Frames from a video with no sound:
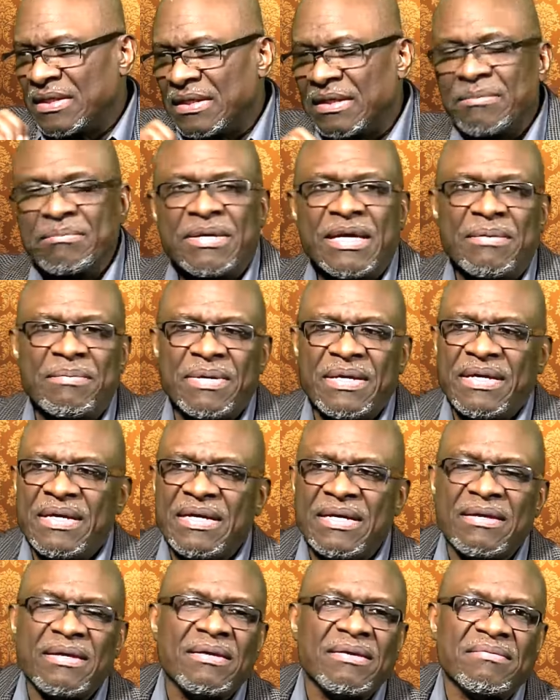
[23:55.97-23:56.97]

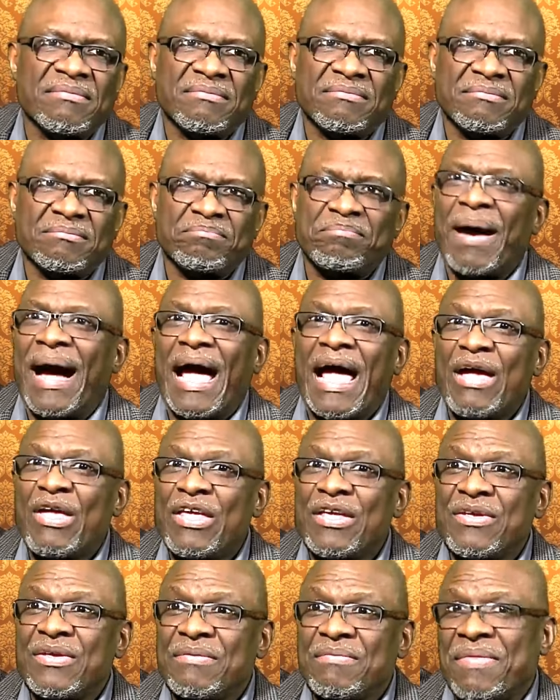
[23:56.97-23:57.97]
maybe buy
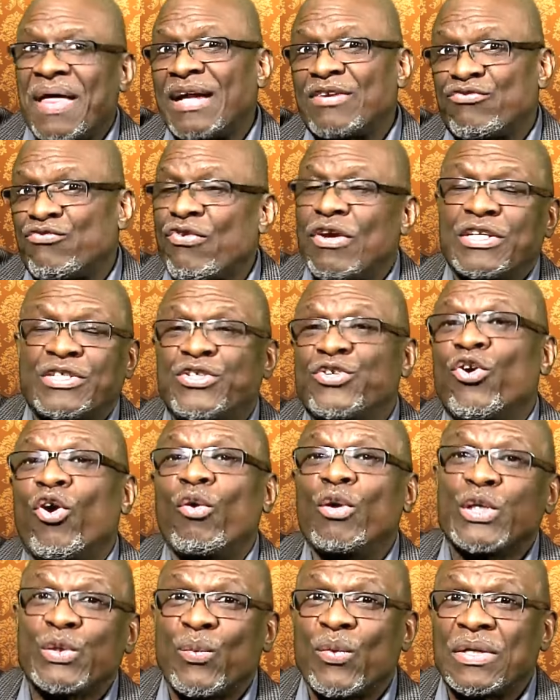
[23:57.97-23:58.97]
that dress you
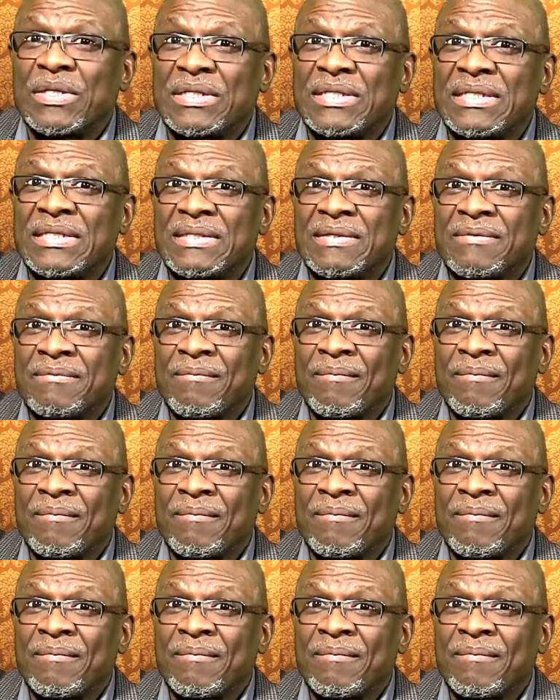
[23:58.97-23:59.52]
always wanted.